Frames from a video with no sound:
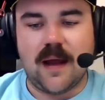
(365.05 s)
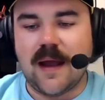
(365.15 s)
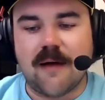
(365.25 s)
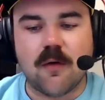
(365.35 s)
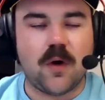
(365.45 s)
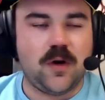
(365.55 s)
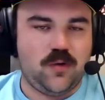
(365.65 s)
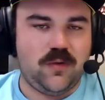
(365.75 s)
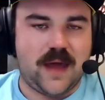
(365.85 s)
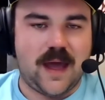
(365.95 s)
Everyone
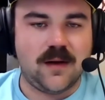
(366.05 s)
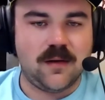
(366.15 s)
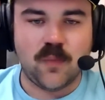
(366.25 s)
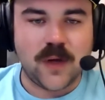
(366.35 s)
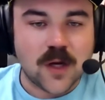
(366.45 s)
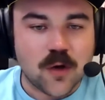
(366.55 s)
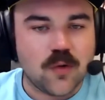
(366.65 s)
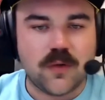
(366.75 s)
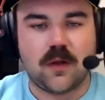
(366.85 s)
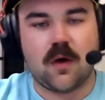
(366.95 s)
knew that. We
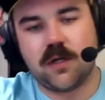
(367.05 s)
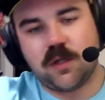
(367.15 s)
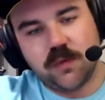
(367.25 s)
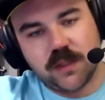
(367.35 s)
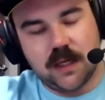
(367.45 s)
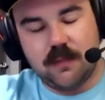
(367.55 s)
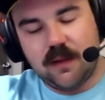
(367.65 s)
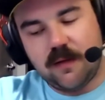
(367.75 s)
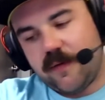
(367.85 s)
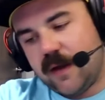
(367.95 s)
knew that Larson was going to be
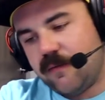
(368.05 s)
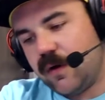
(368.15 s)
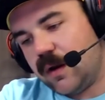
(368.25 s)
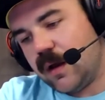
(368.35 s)
the favorite.